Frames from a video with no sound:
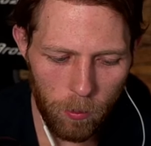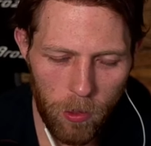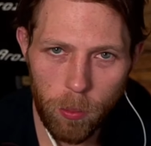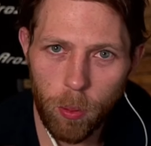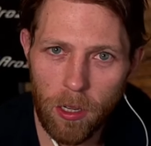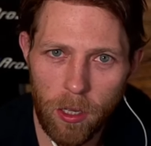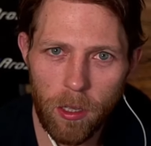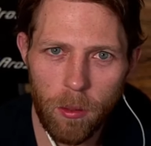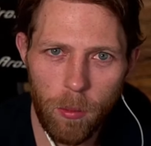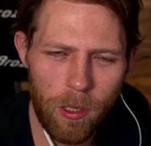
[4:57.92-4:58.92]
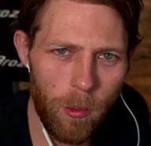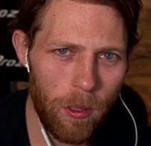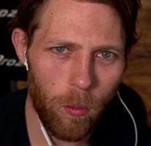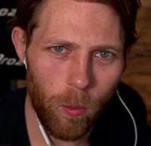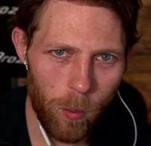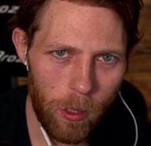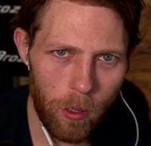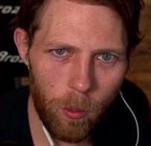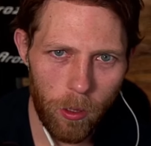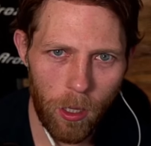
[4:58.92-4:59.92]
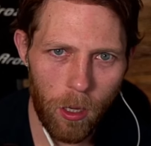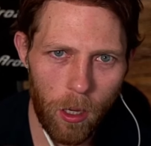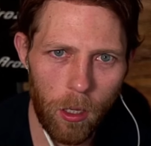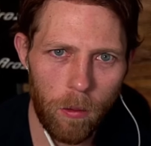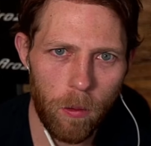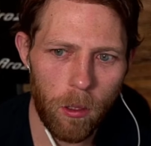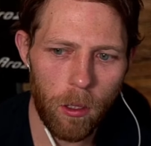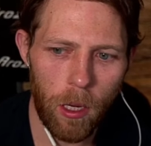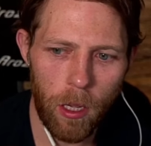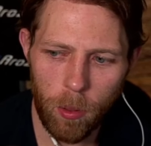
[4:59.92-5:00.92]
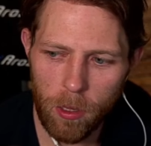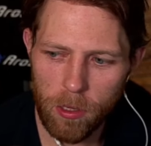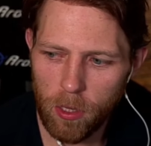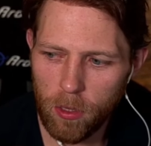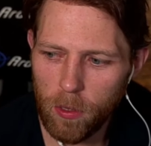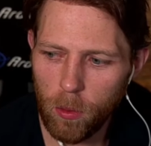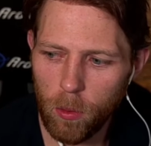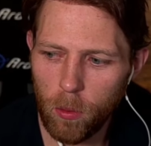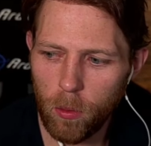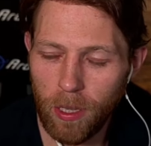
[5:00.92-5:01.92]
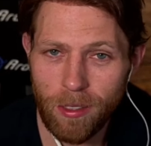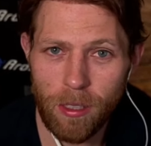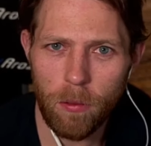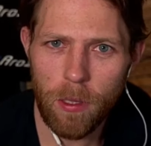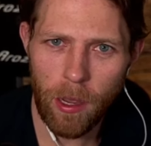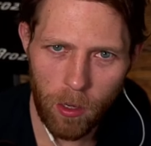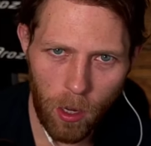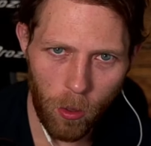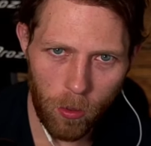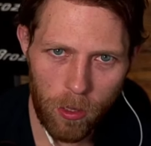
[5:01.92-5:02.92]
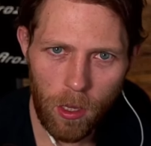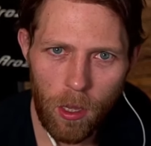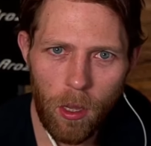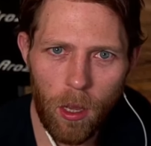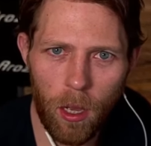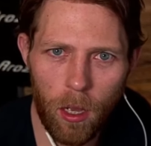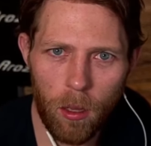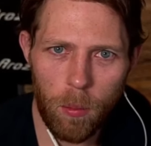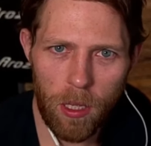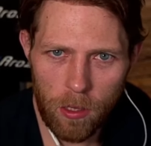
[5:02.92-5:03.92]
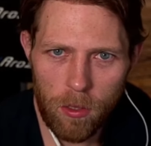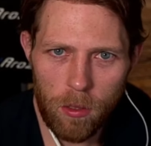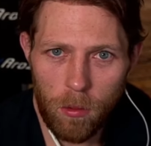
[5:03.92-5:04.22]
depression can be something that's really, really hard for a person to like self-diagnose, because,